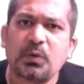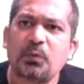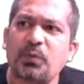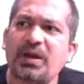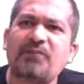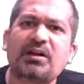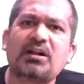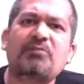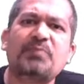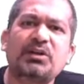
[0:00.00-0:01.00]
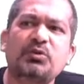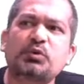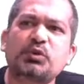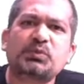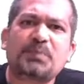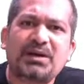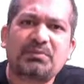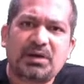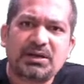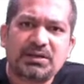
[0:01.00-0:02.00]
Whenever government used to
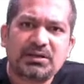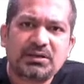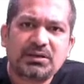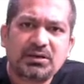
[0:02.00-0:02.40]
spend money